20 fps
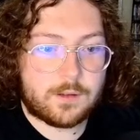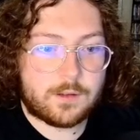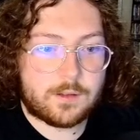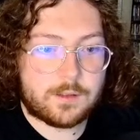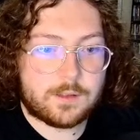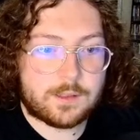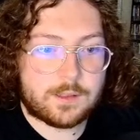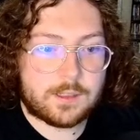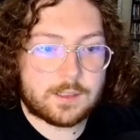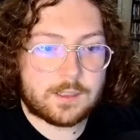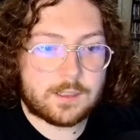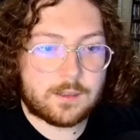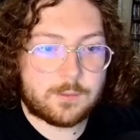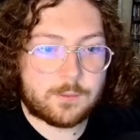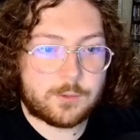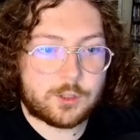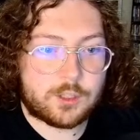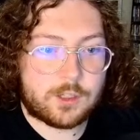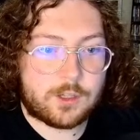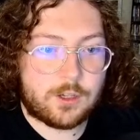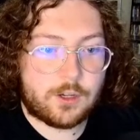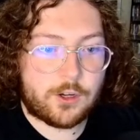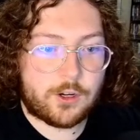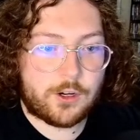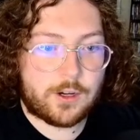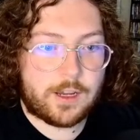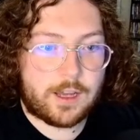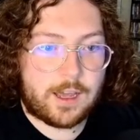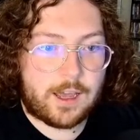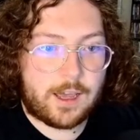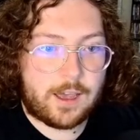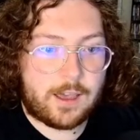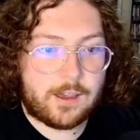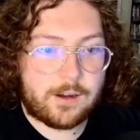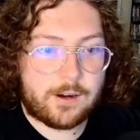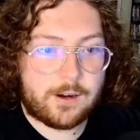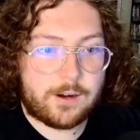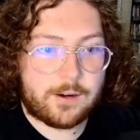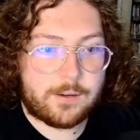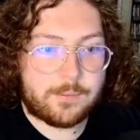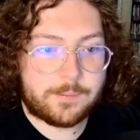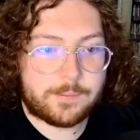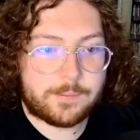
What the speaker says: Is this an obscure guy here?